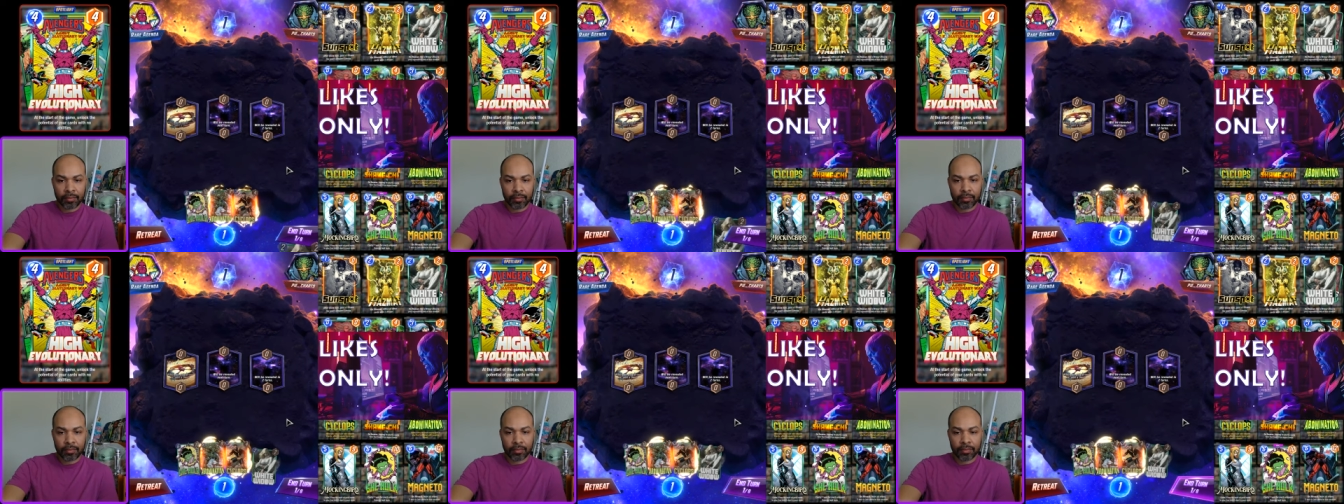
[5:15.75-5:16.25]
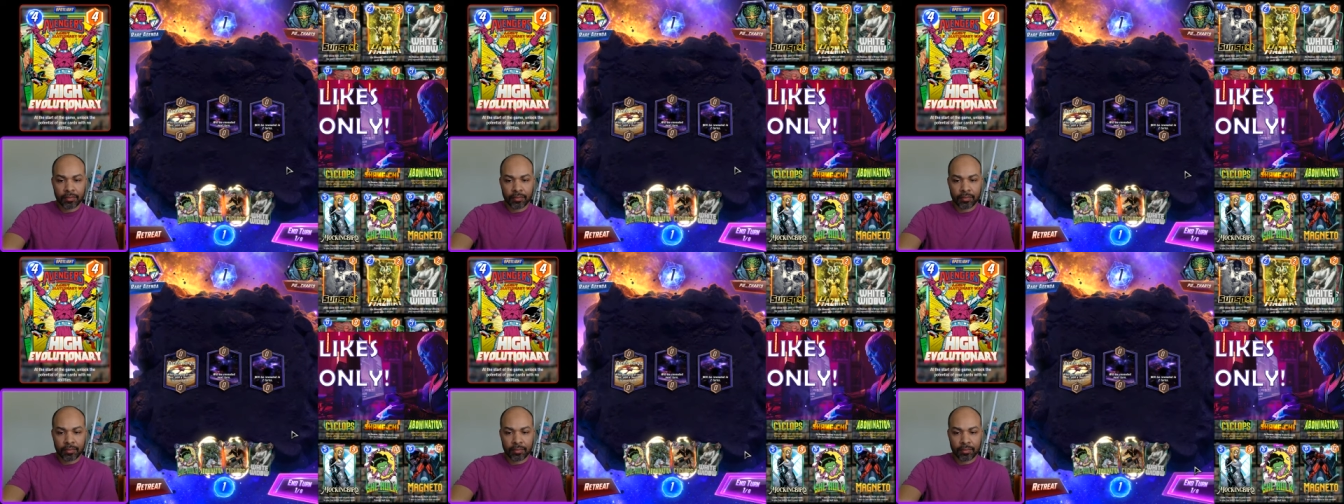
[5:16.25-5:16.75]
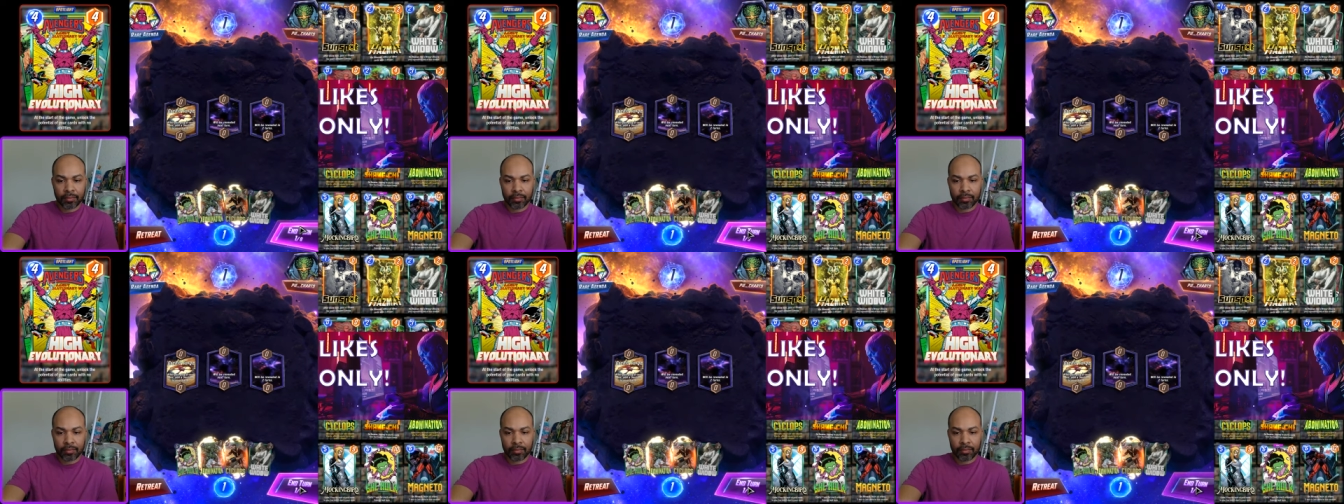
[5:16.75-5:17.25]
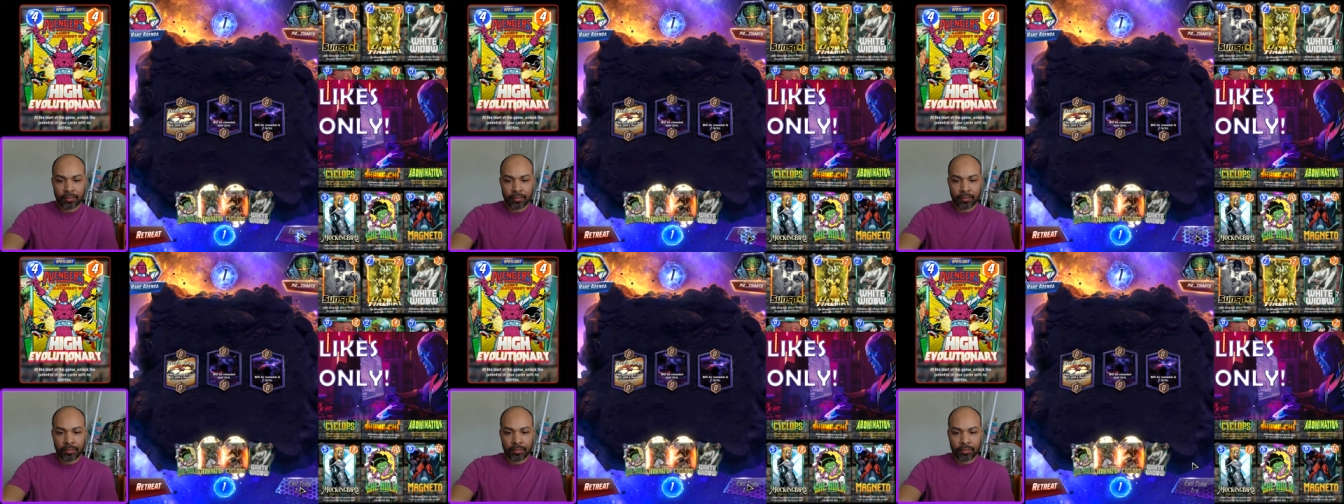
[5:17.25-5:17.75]
This channel is a
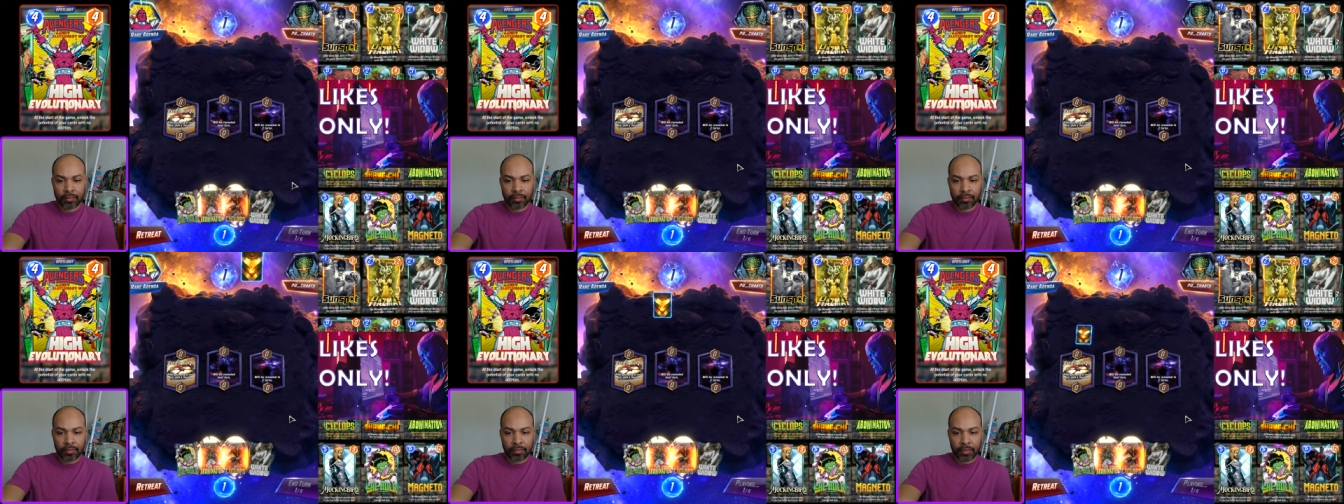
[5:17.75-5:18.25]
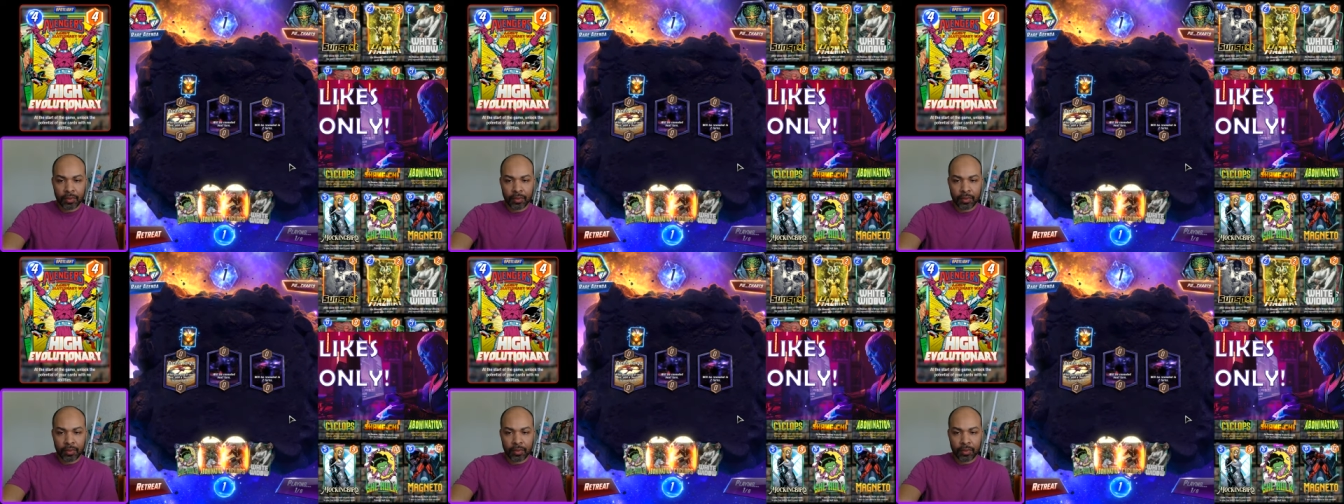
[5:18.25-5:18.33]
secret.